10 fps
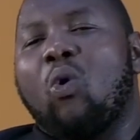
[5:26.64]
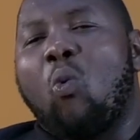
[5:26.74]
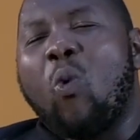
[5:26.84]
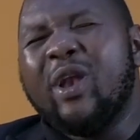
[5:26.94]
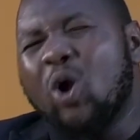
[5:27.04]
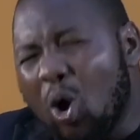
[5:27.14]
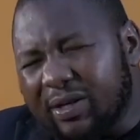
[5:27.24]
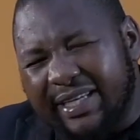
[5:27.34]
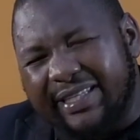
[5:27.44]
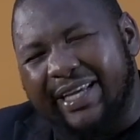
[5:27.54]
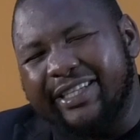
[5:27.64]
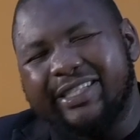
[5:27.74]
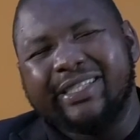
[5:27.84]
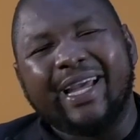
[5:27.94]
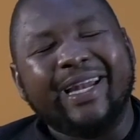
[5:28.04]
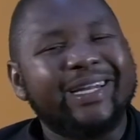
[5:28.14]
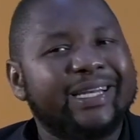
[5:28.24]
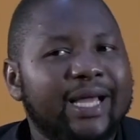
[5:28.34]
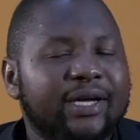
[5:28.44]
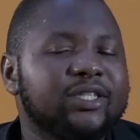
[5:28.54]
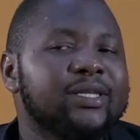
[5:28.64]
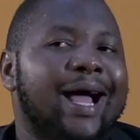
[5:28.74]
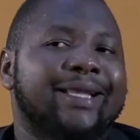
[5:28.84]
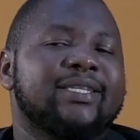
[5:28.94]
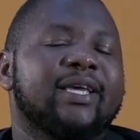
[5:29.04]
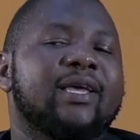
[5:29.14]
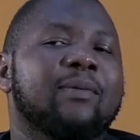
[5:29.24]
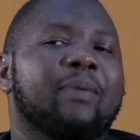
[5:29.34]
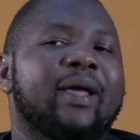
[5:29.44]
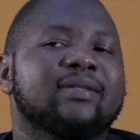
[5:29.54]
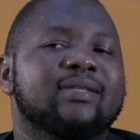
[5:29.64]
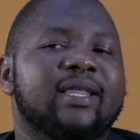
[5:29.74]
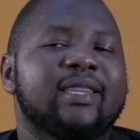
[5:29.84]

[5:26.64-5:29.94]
when oxidation and reduction are taking place,